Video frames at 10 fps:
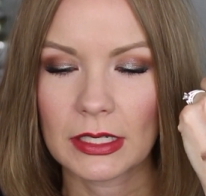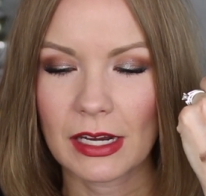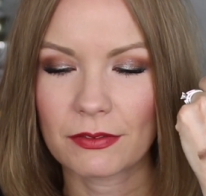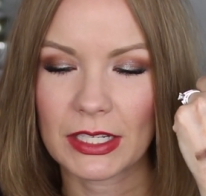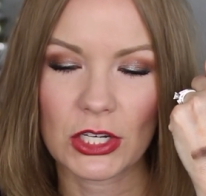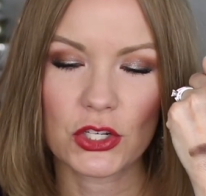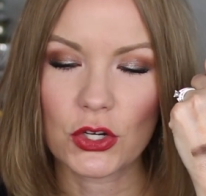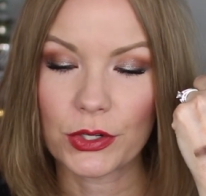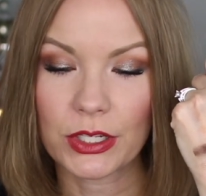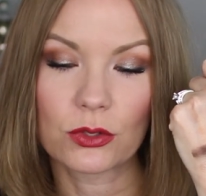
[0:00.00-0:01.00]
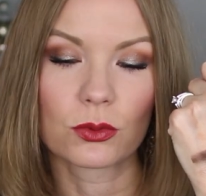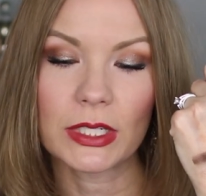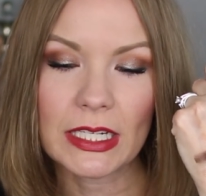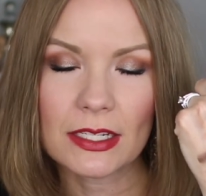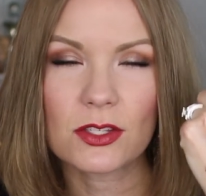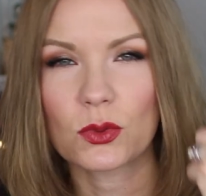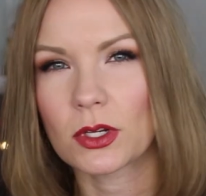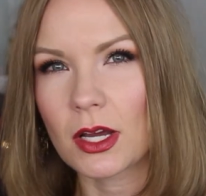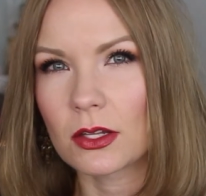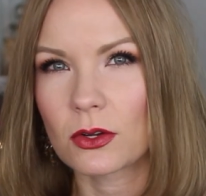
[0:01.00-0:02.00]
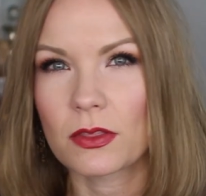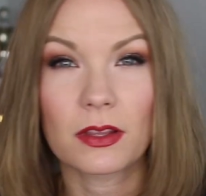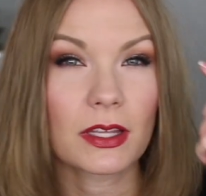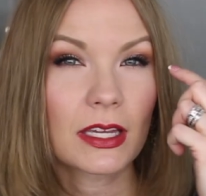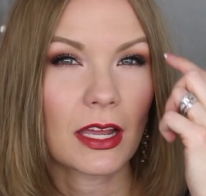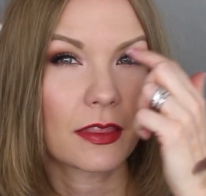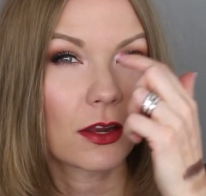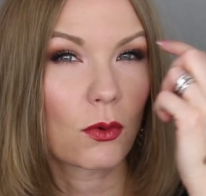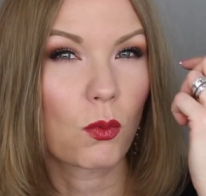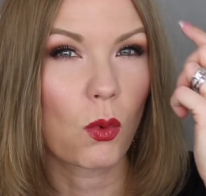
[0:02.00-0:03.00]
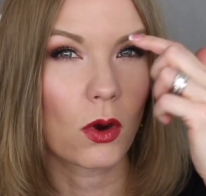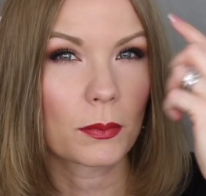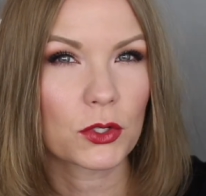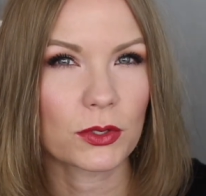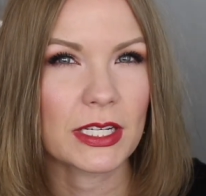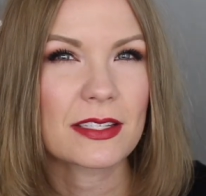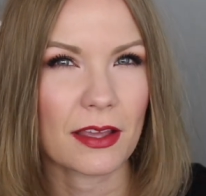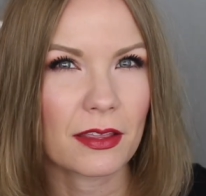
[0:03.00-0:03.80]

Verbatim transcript: kind of like a dirty green sort of color on the lid, and then a warm crease.